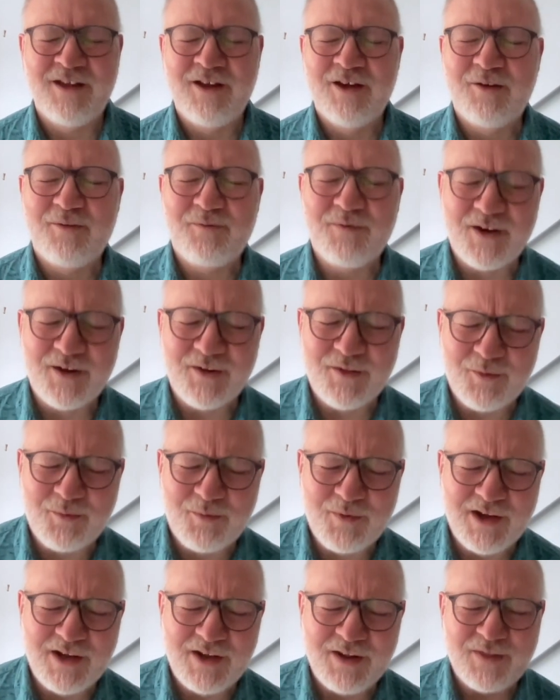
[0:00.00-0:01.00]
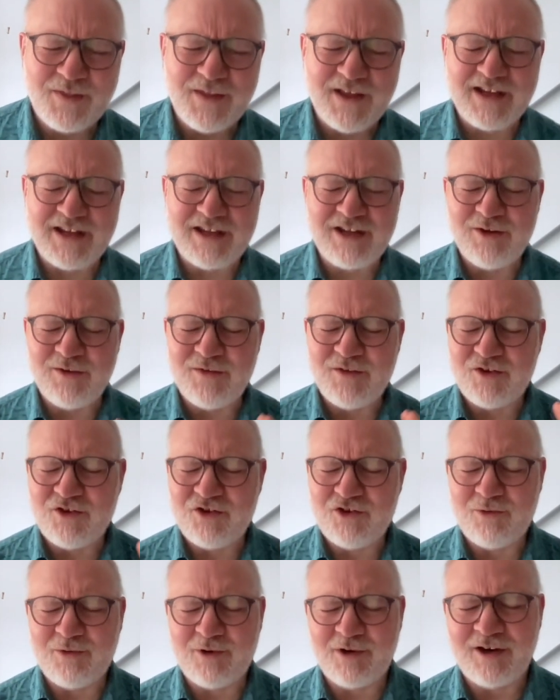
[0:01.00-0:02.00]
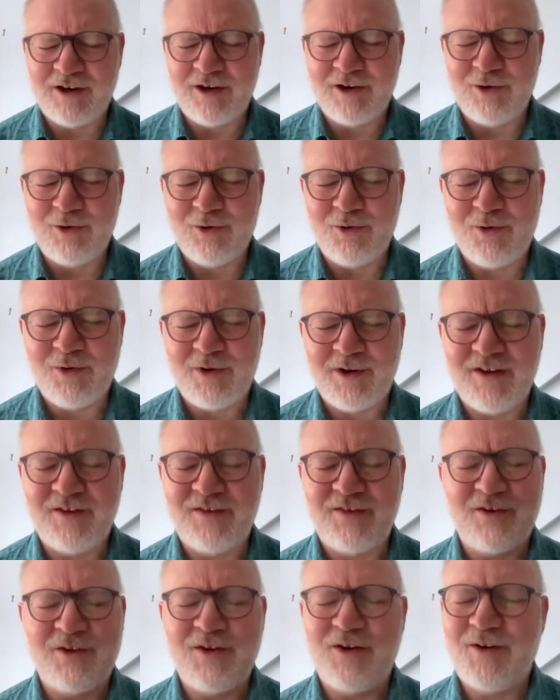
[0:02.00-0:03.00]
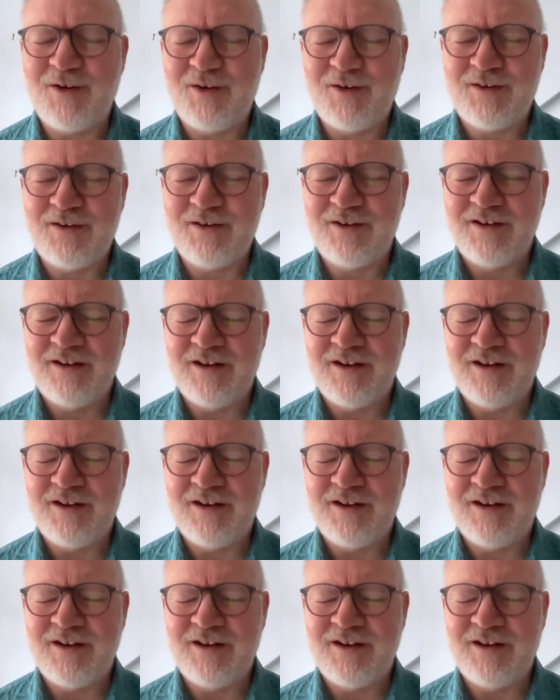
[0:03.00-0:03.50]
Father, we thank you that you are a glorious God,